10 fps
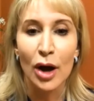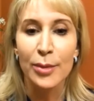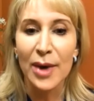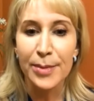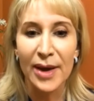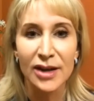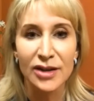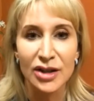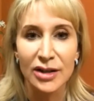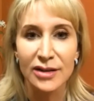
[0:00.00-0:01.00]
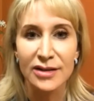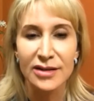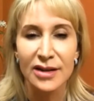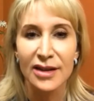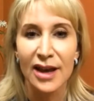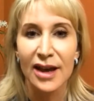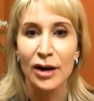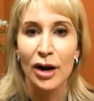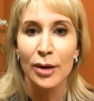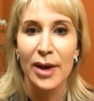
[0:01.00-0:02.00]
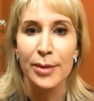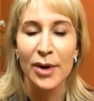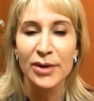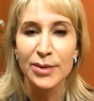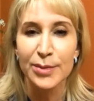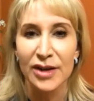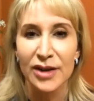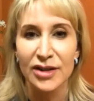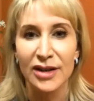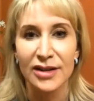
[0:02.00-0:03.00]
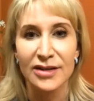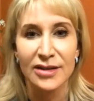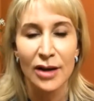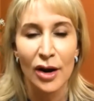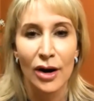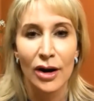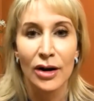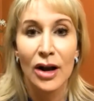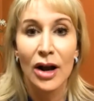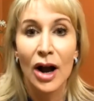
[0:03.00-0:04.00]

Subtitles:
all my patients that are my Mohs patients are